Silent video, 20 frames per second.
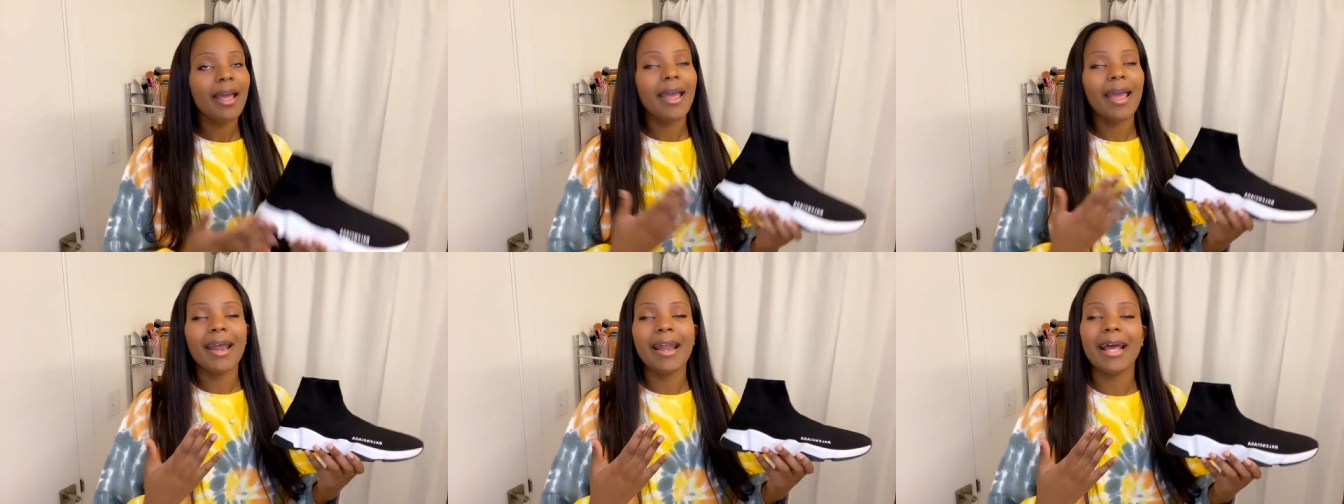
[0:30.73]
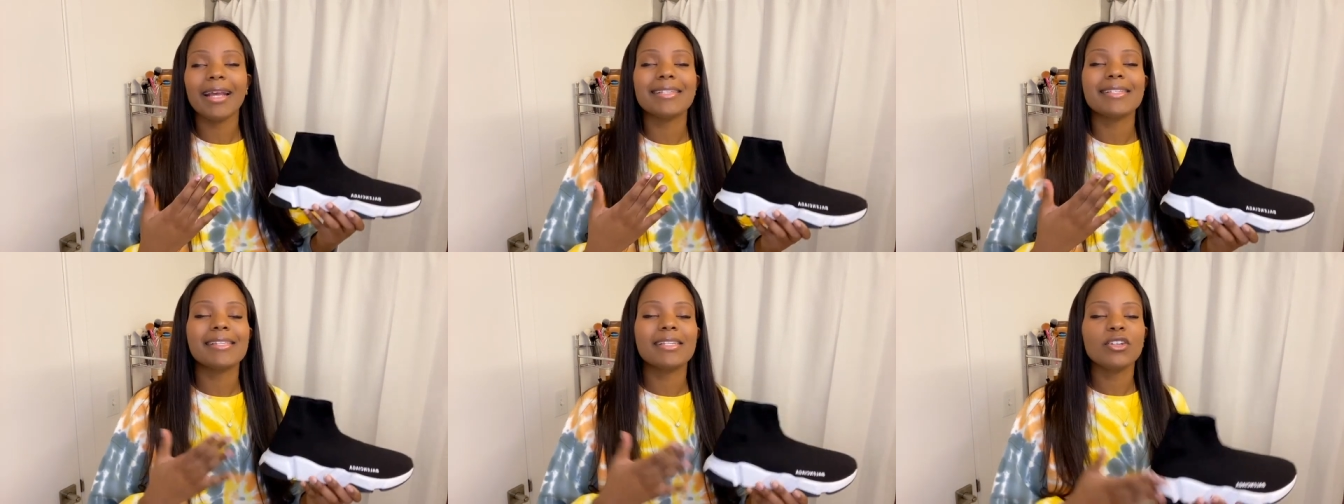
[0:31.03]
and
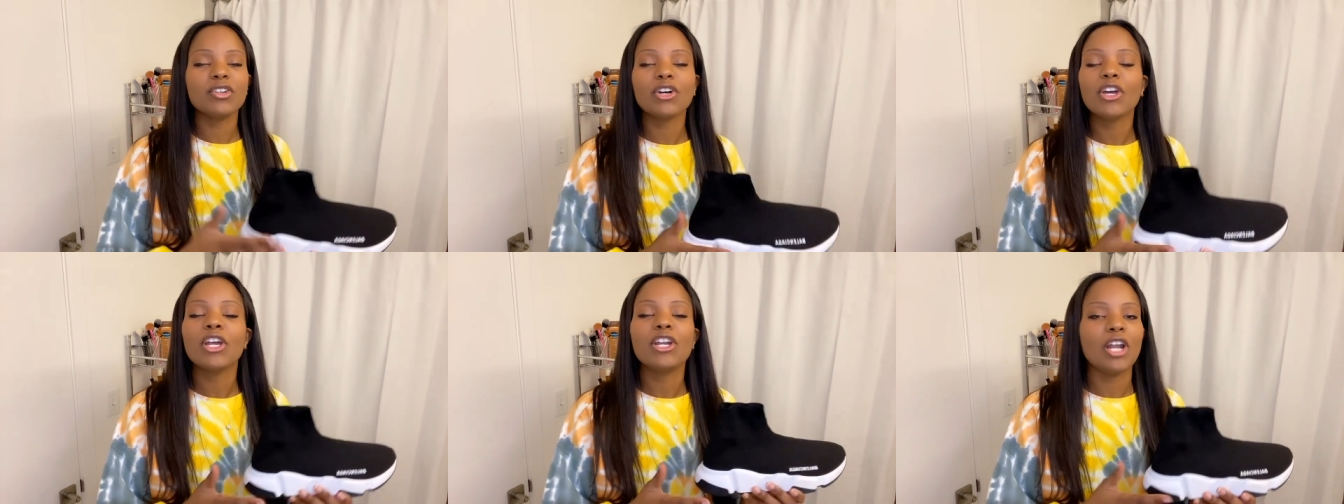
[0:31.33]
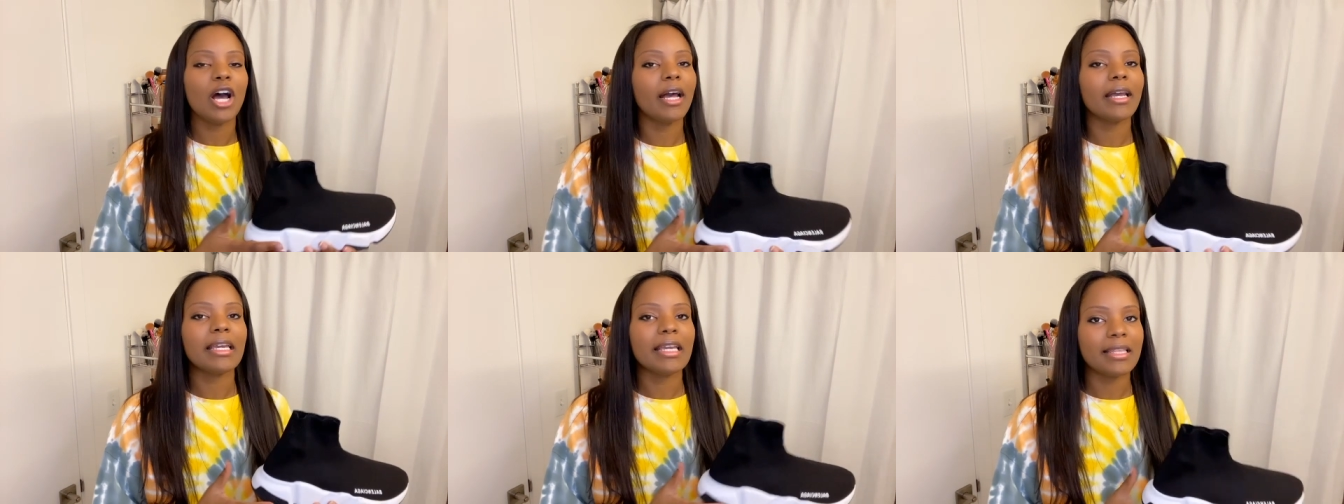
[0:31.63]
I still could
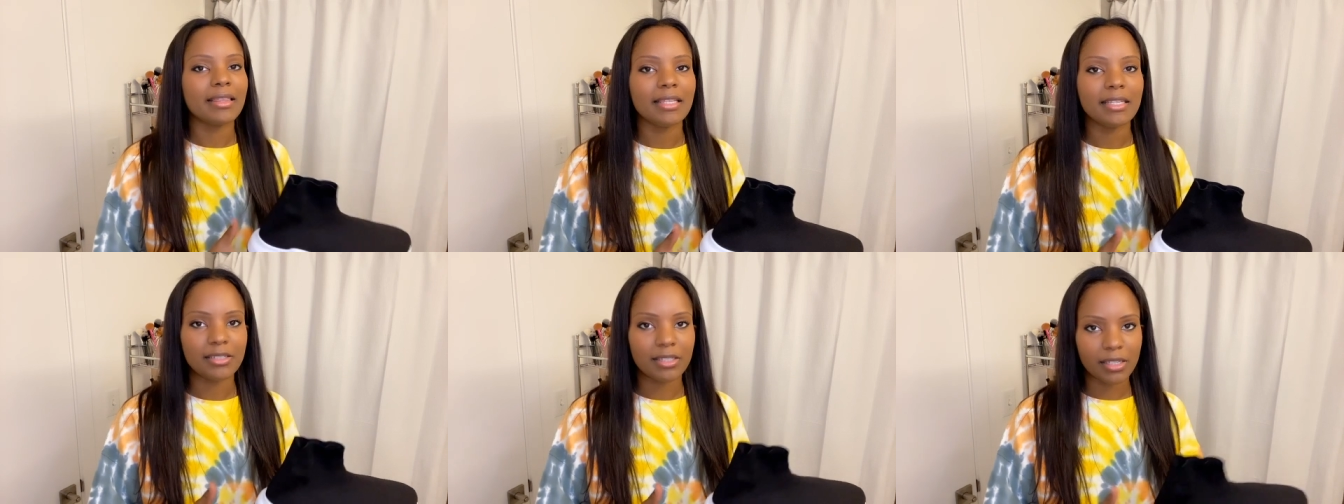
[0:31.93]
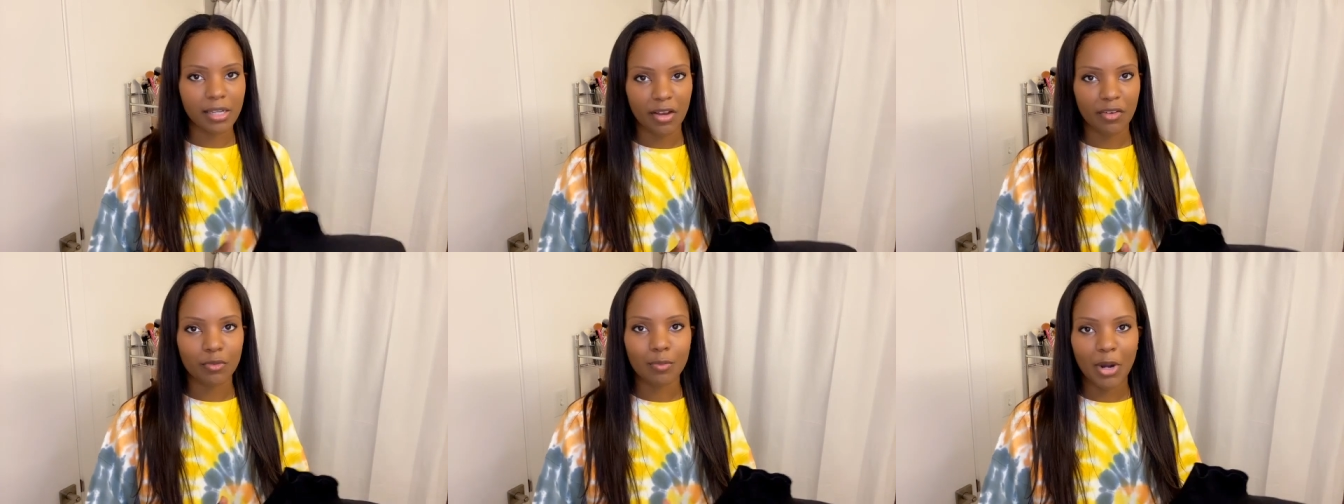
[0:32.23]
not get these
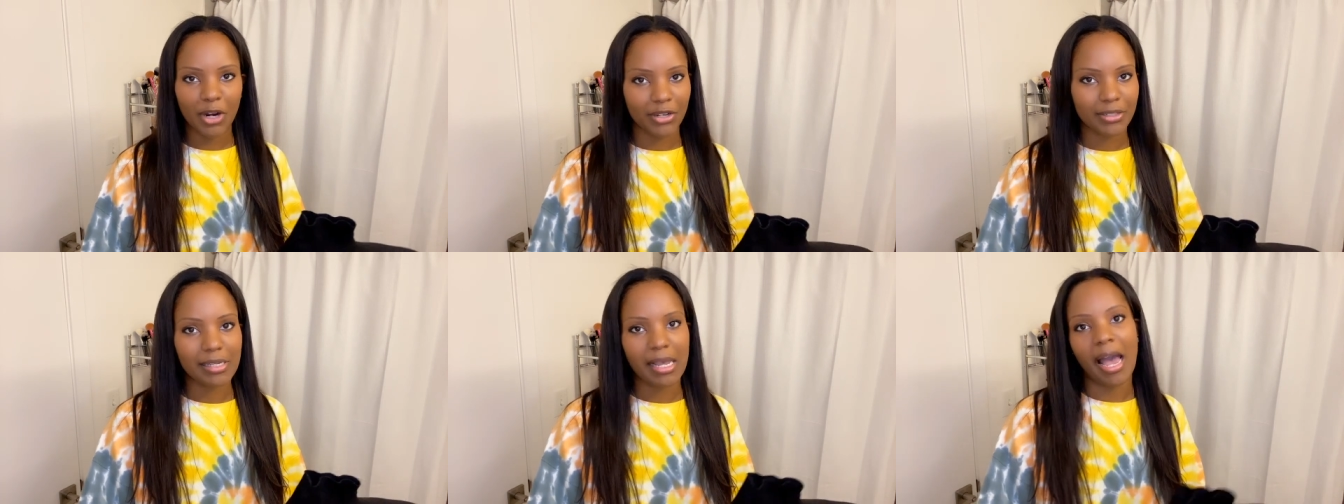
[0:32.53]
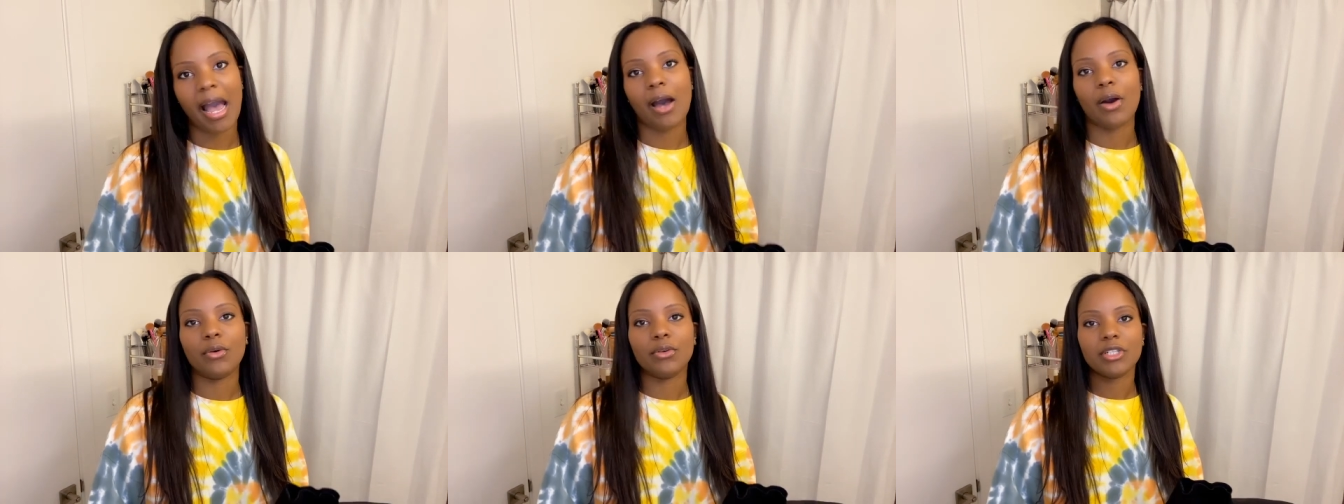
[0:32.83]
scuff marks
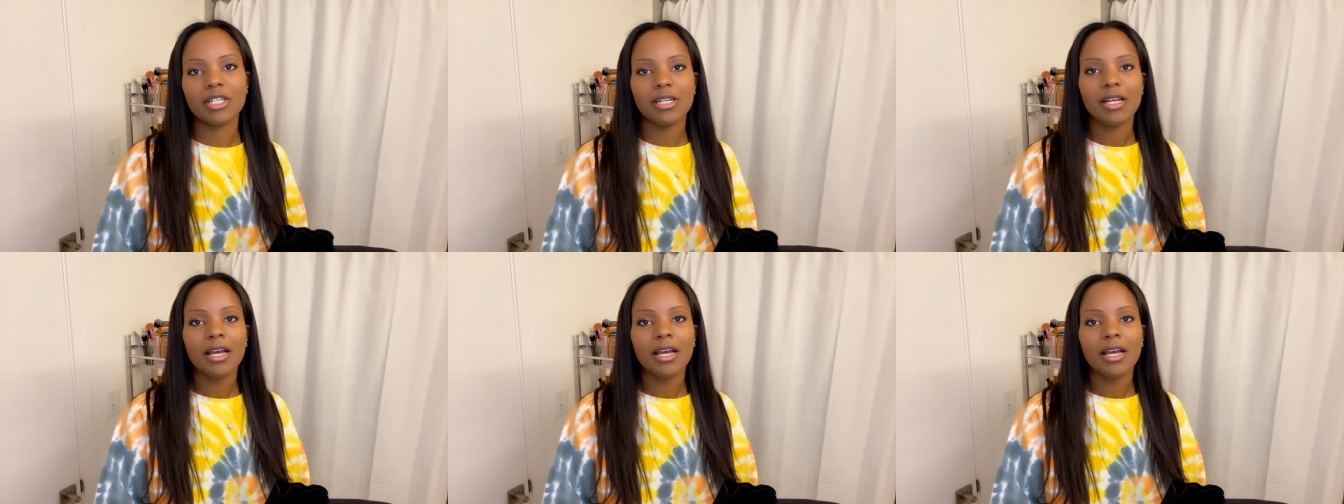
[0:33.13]
out.